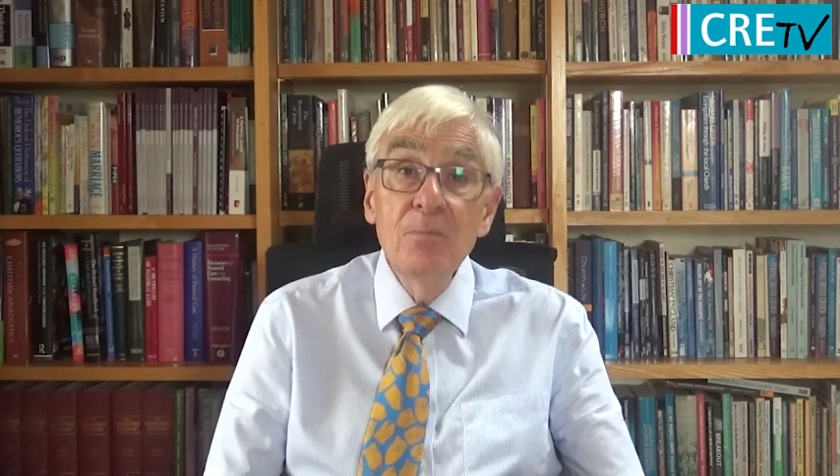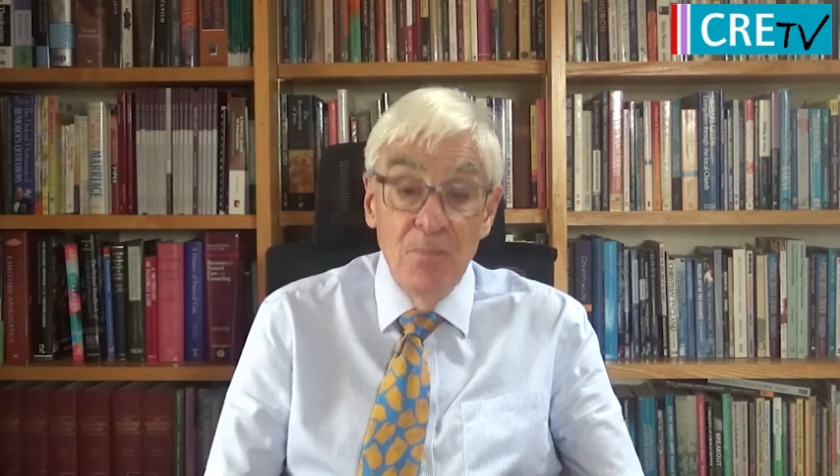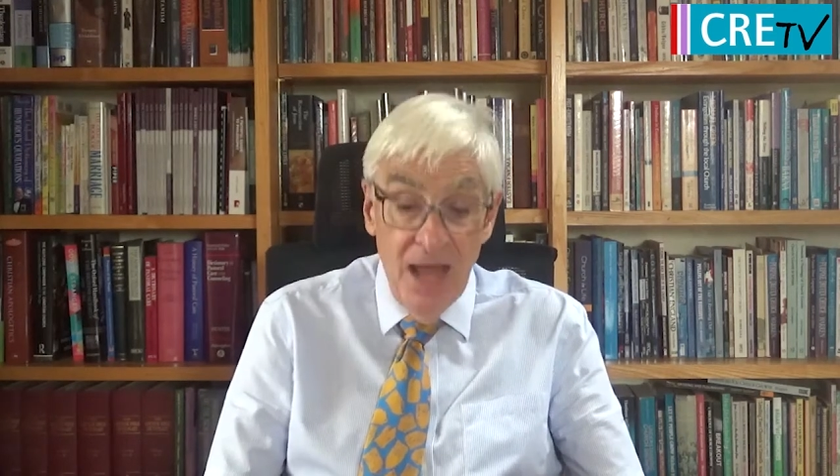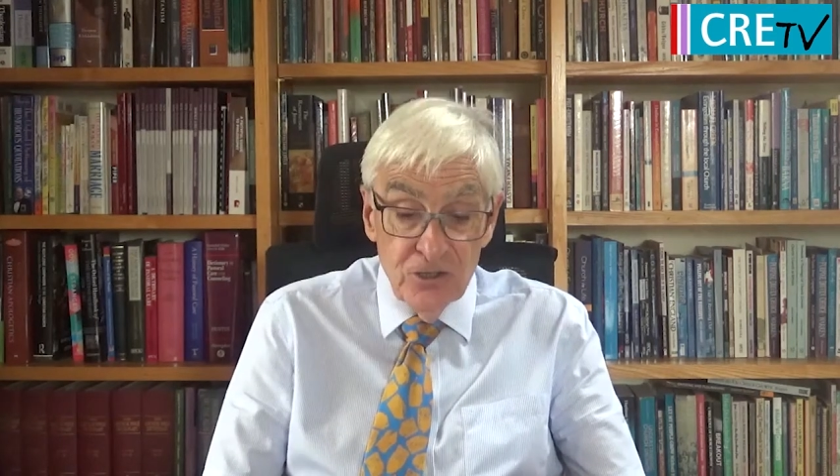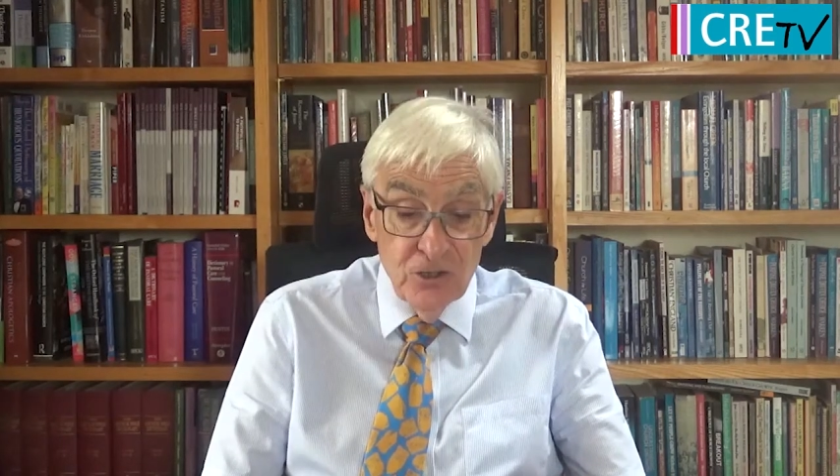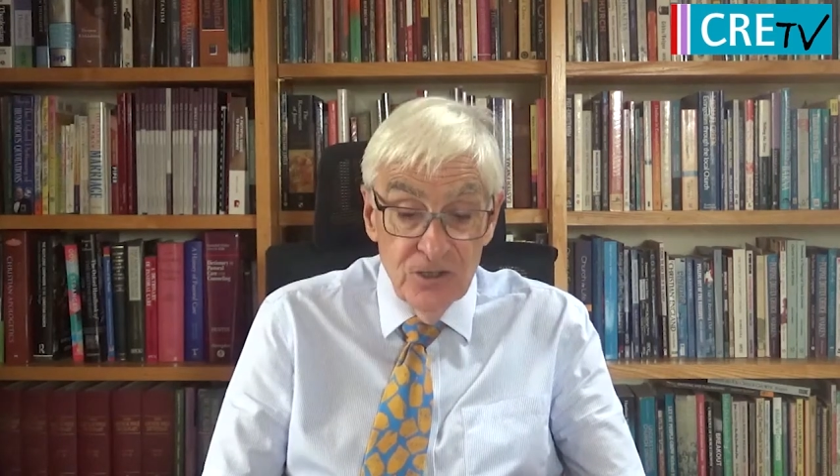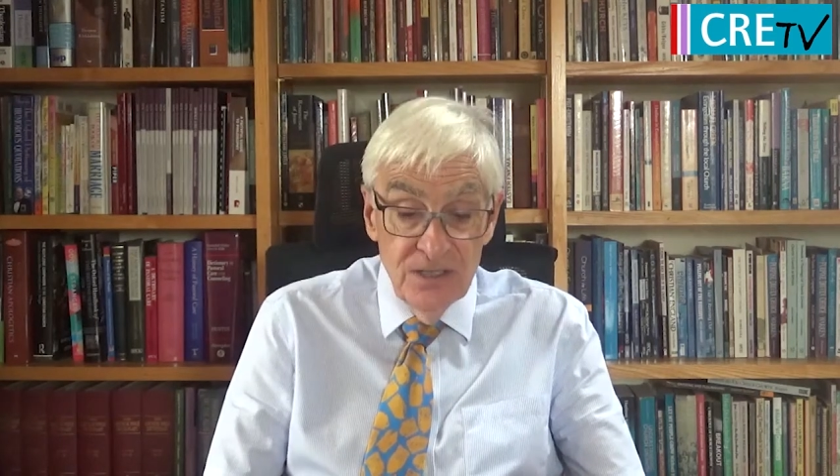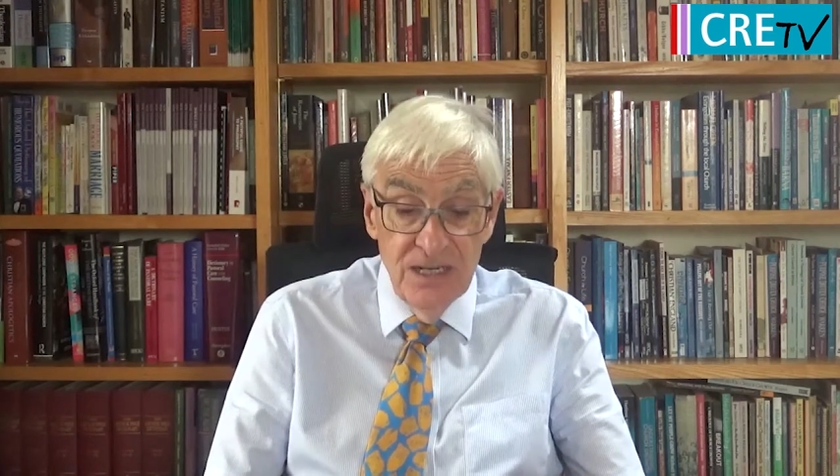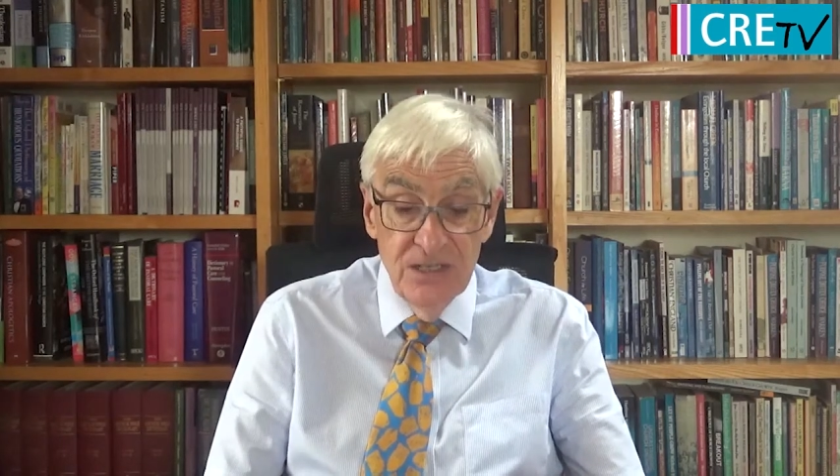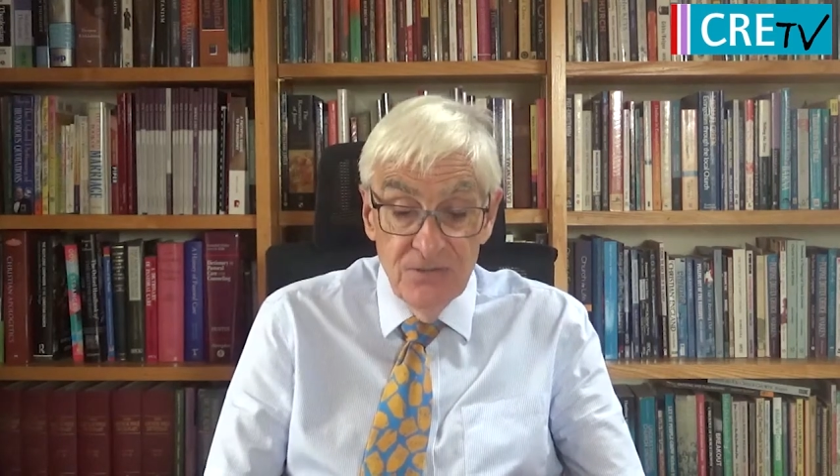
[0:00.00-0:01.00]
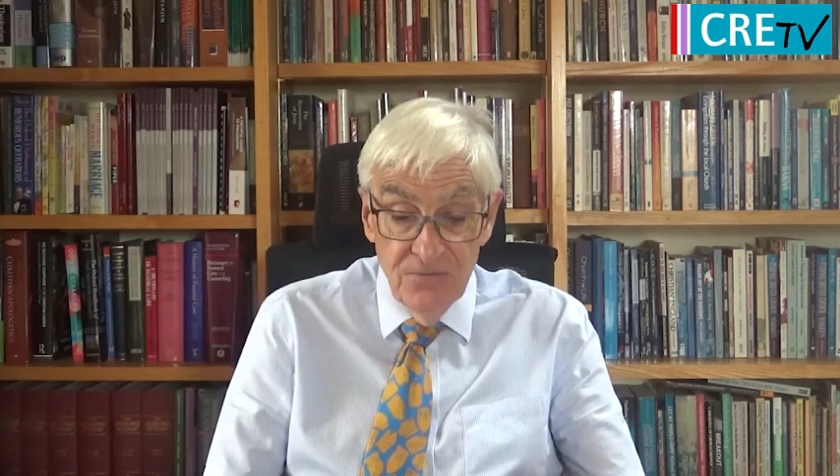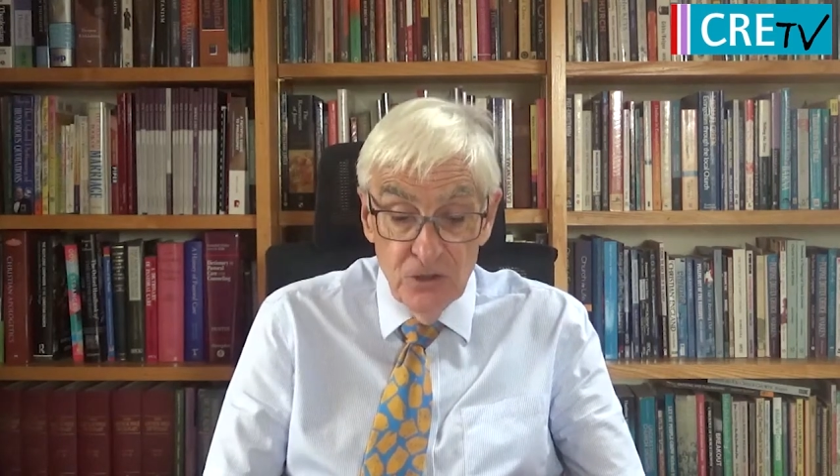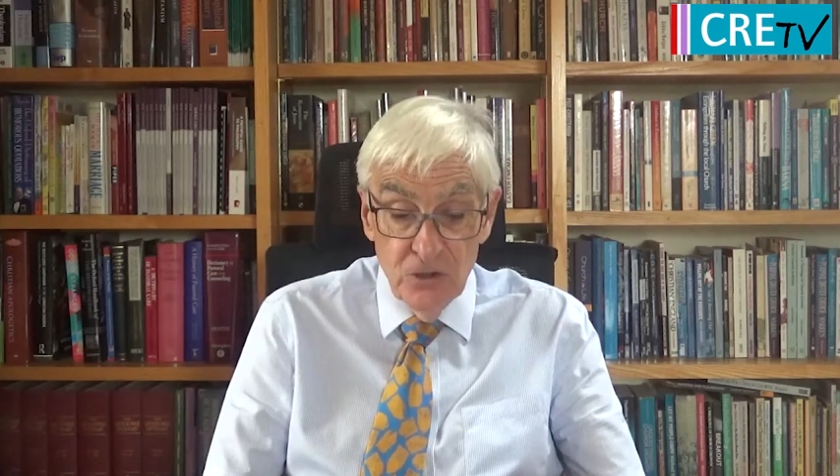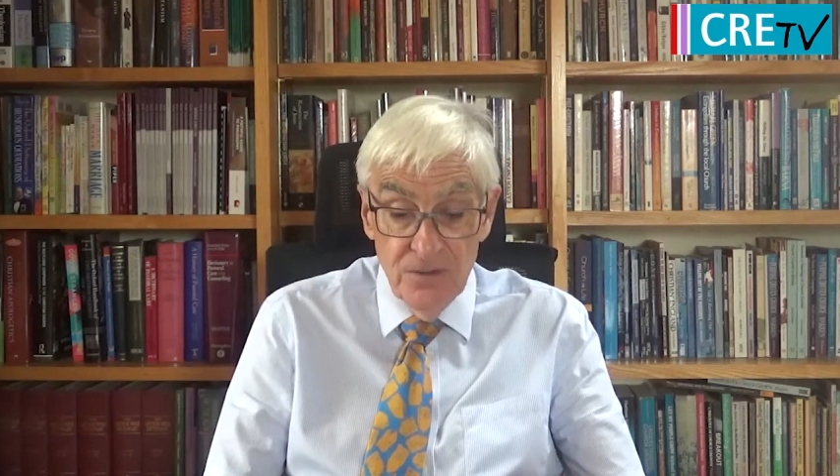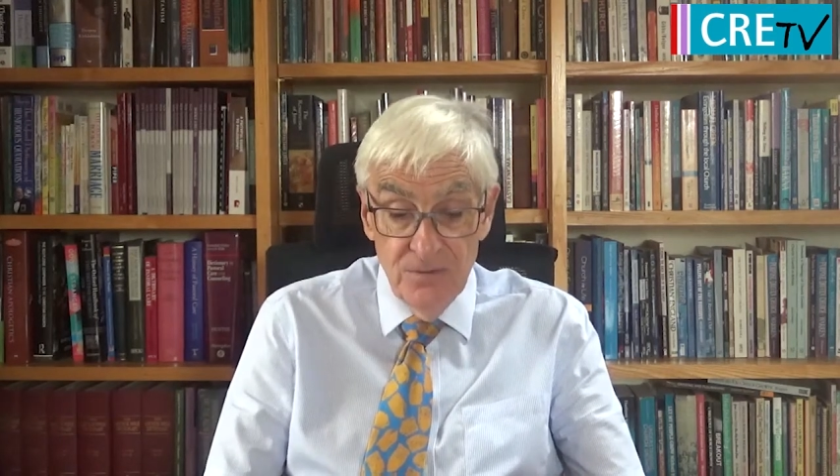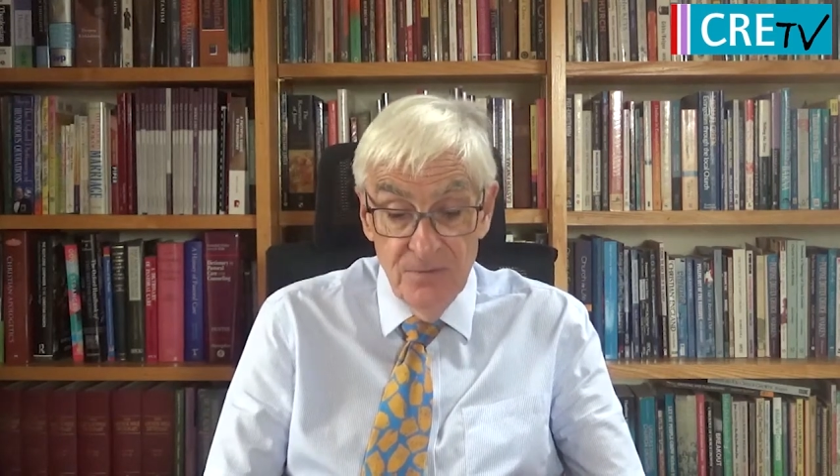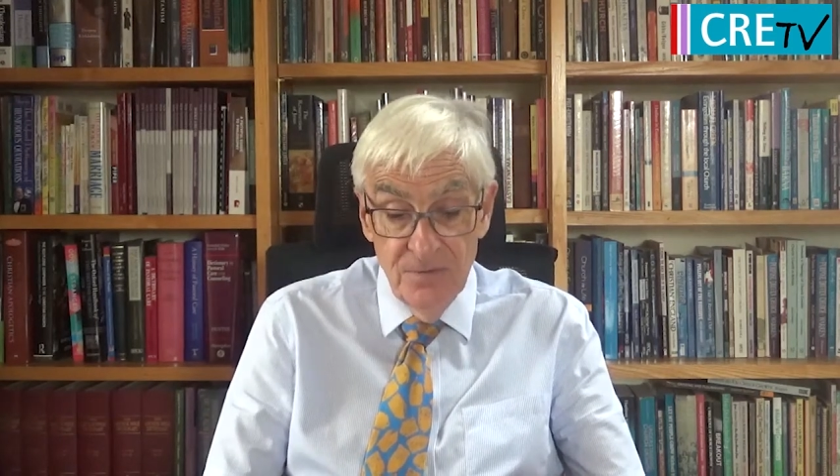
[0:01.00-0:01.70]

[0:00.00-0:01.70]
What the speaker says: passion needs vision.